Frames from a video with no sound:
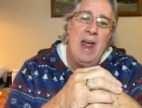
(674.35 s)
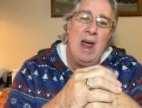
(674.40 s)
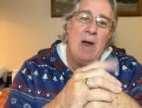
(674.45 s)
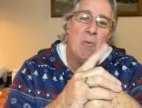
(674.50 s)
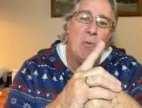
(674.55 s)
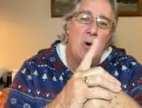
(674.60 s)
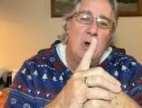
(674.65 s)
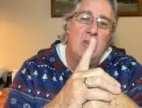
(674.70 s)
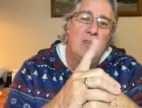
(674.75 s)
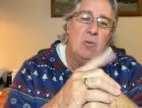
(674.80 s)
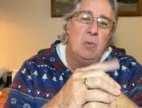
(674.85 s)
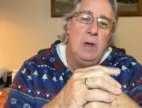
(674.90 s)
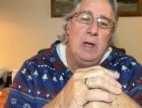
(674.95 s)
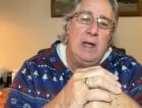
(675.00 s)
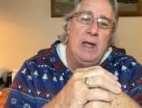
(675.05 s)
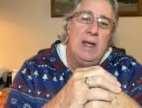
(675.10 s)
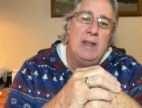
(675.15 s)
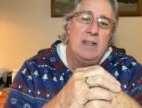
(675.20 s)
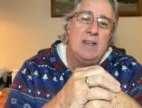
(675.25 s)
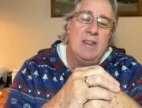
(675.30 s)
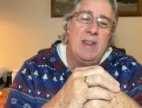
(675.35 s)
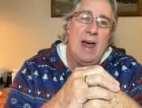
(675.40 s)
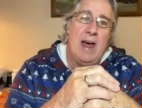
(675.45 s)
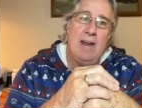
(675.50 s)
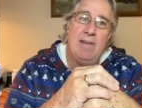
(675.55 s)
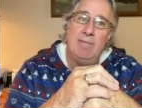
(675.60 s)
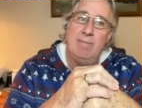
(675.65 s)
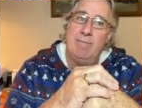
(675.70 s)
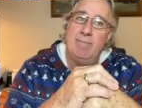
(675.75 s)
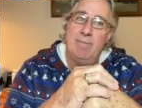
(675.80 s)
and once we get to
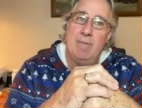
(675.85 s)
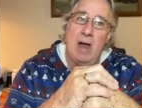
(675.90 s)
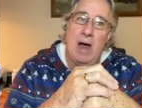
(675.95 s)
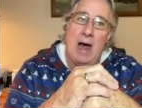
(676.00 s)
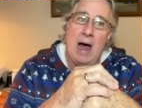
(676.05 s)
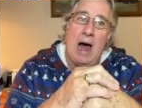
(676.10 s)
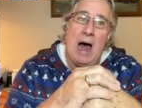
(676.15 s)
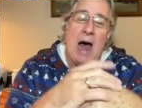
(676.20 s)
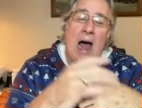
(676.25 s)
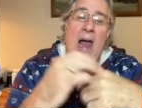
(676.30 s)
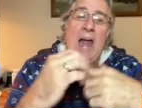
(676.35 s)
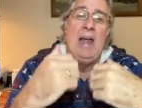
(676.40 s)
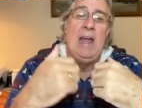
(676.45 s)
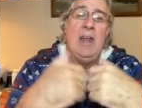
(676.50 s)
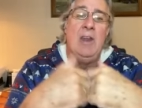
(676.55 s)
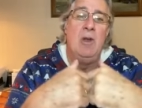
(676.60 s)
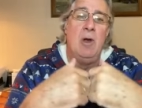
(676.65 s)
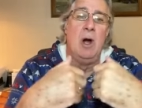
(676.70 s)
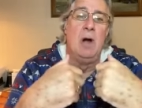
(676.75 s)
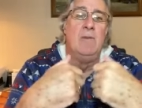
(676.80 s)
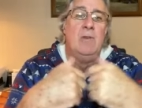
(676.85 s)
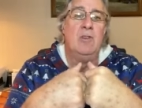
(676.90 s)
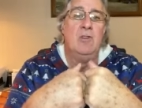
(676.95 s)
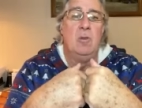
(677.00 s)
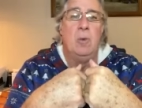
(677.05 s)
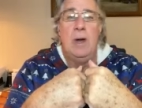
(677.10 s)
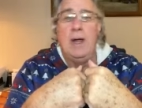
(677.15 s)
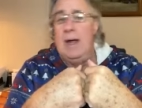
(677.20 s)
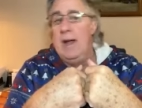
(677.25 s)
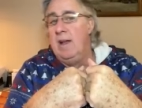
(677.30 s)
that i get
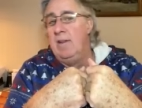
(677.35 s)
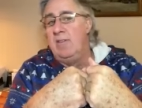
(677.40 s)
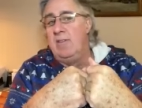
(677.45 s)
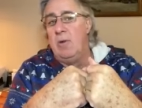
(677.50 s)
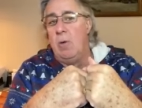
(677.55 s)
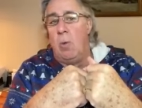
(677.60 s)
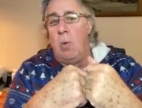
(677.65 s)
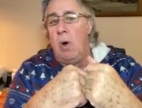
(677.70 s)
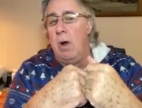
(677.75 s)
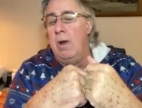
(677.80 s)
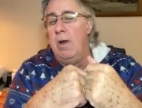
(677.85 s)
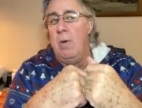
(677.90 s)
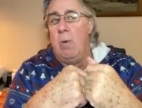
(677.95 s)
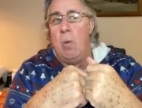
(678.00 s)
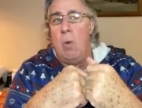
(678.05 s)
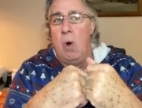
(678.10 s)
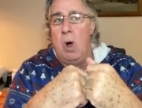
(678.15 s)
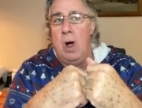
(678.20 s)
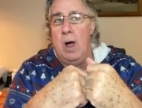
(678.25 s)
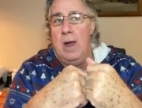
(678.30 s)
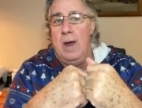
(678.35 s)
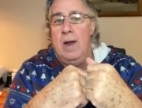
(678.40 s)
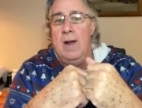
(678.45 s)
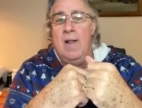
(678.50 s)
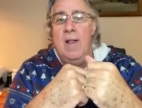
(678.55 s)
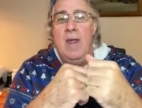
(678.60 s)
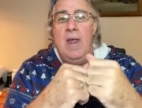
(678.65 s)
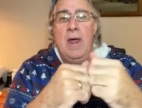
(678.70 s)
nervous when it gets to one to one